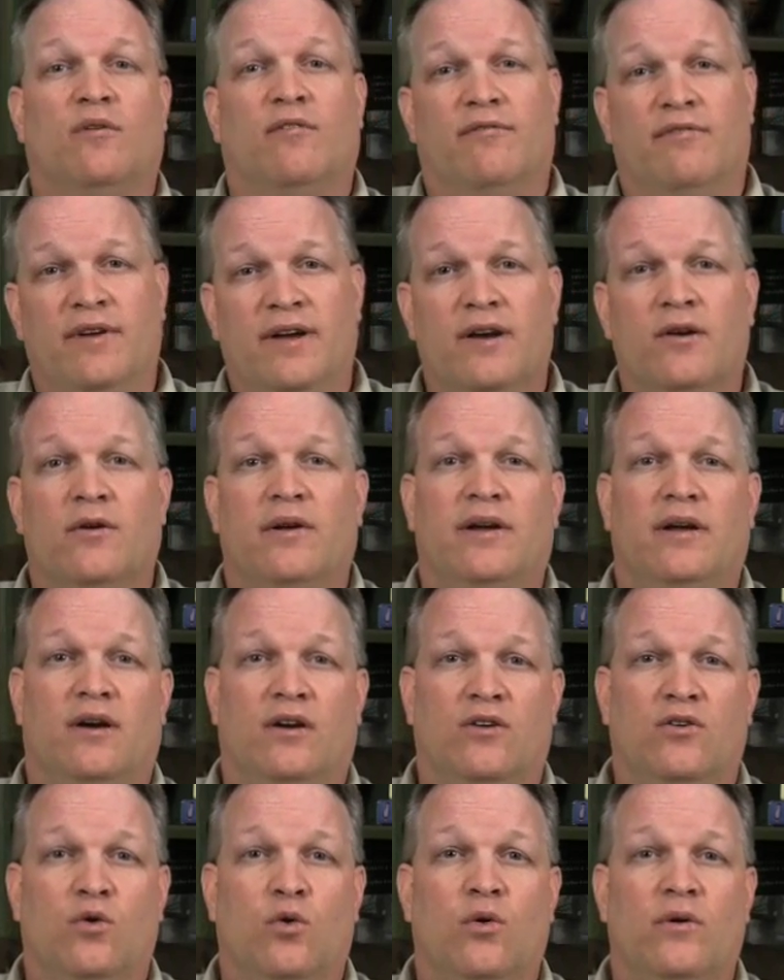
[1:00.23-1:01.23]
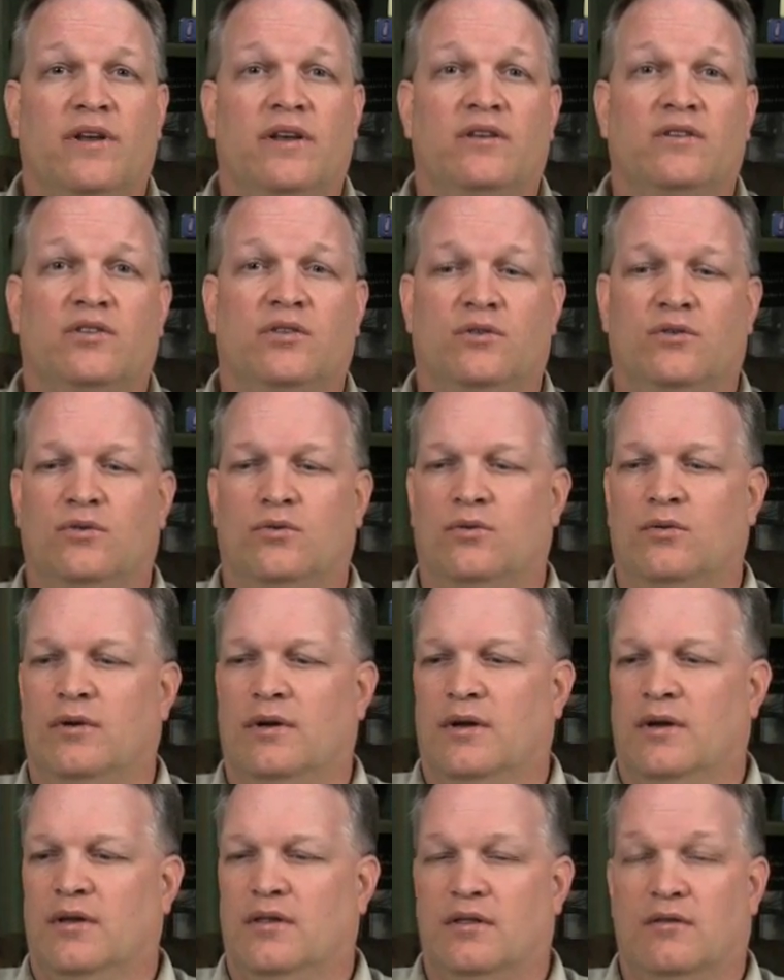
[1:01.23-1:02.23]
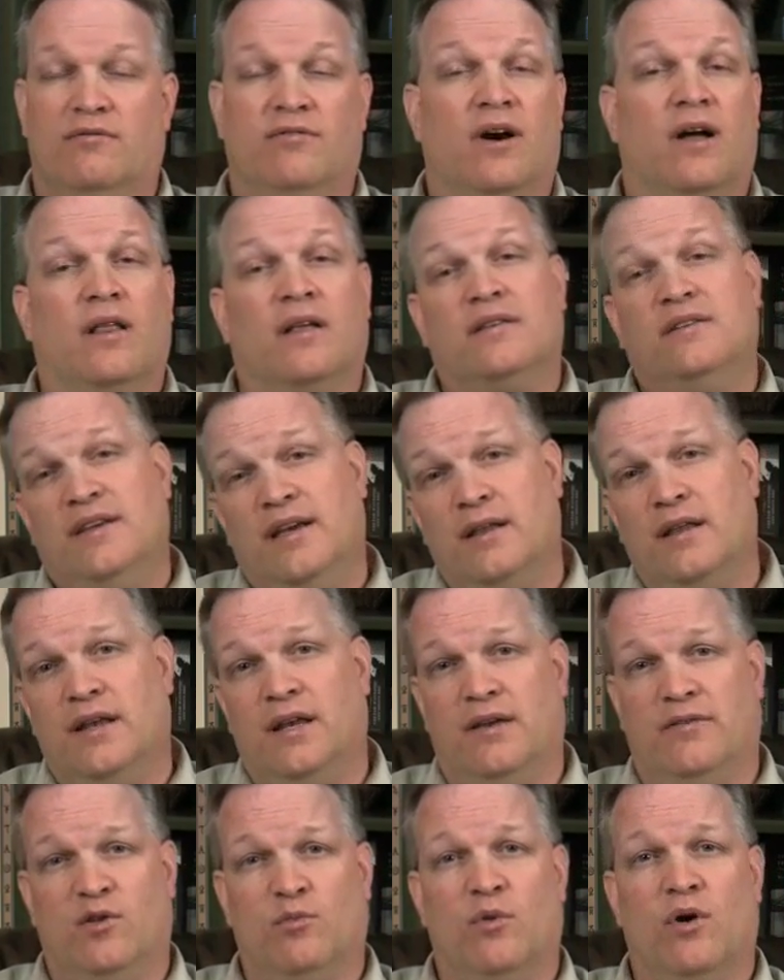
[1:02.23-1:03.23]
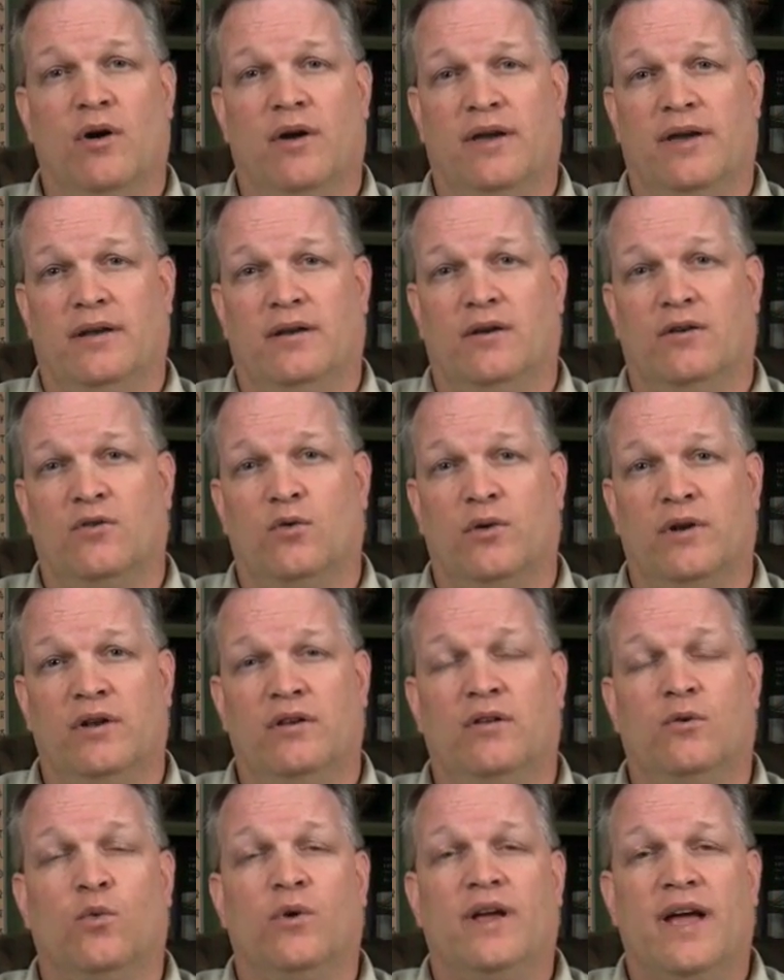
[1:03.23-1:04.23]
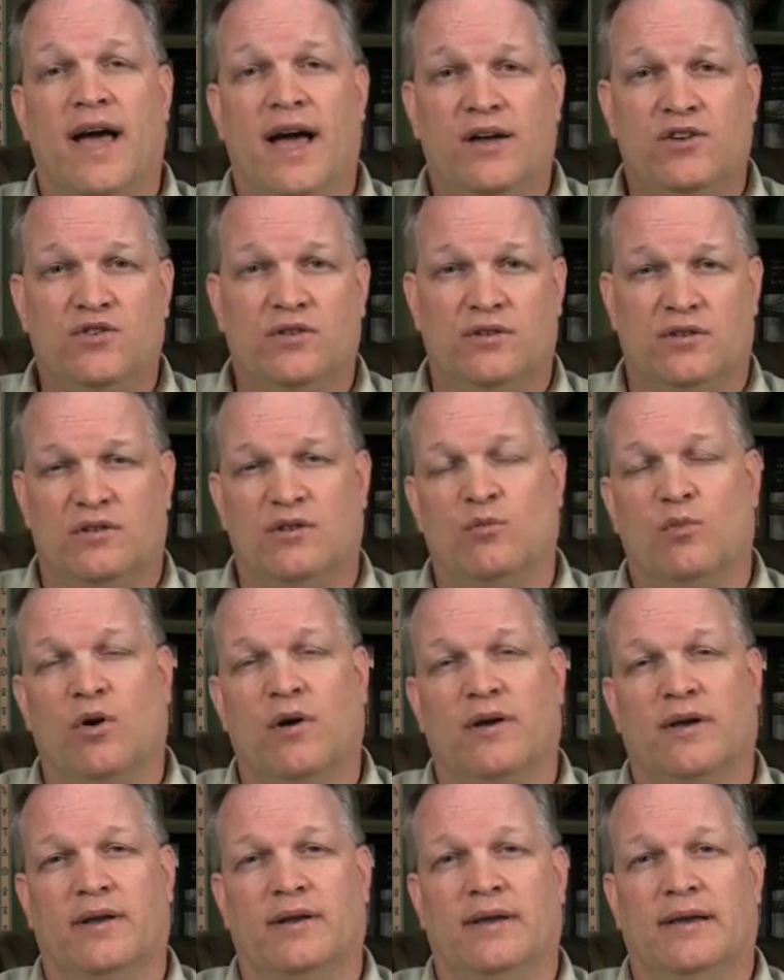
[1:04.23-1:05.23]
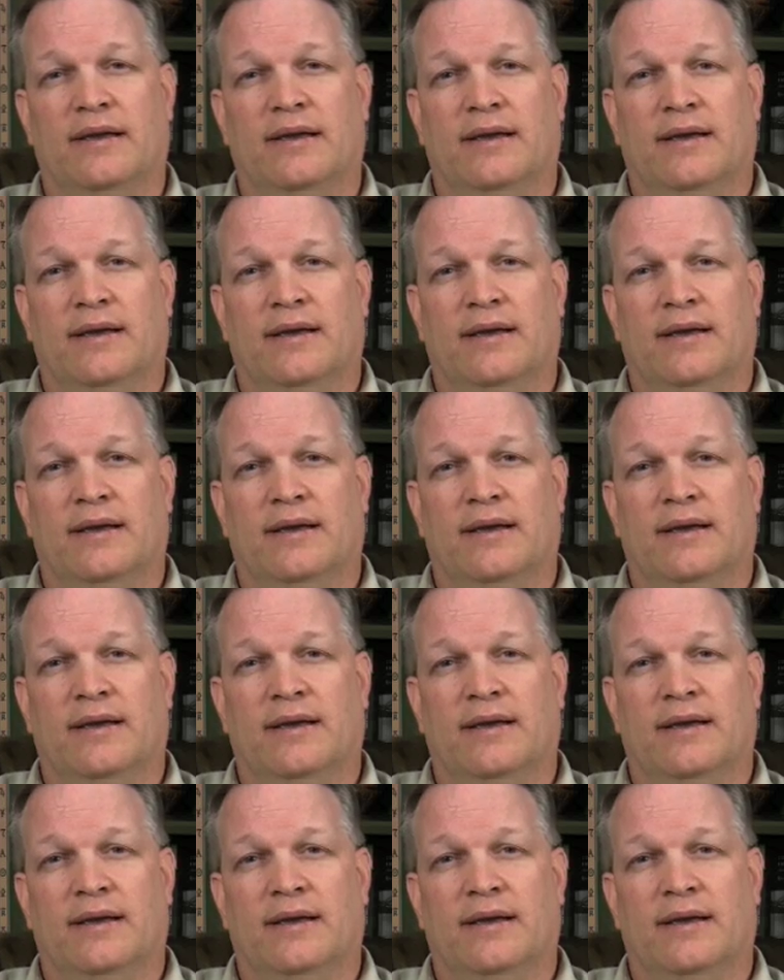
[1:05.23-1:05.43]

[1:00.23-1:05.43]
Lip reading: will vary according to the volatility of the market, according to the reactions in the market.